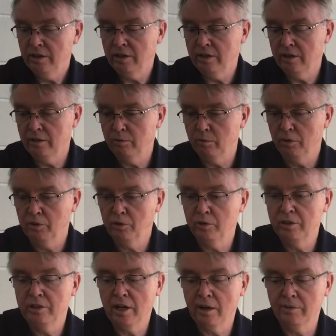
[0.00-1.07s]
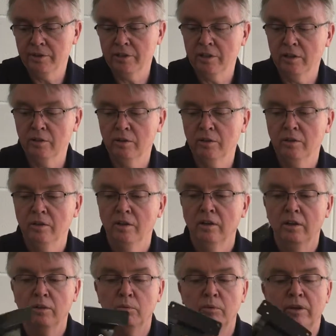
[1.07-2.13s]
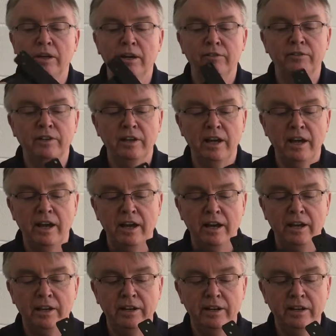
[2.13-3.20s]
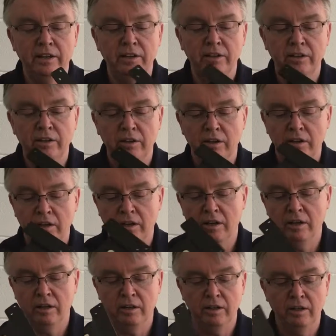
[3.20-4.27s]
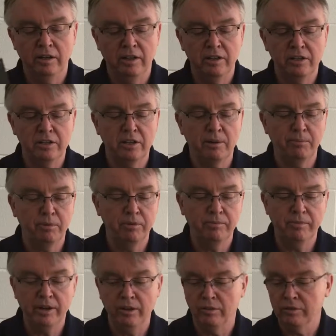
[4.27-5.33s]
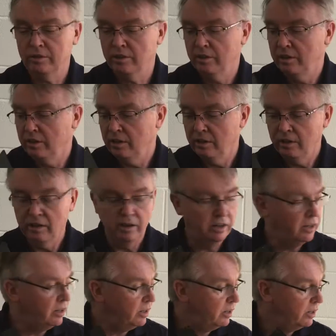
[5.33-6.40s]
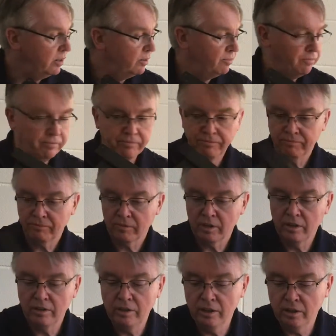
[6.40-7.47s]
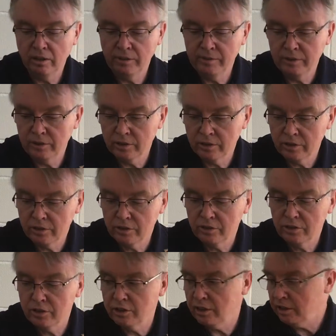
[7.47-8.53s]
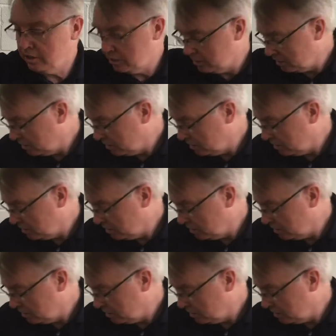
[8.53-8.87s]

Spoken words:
and with 3 tablets, and we have to add in a separate mount. Now let me just check.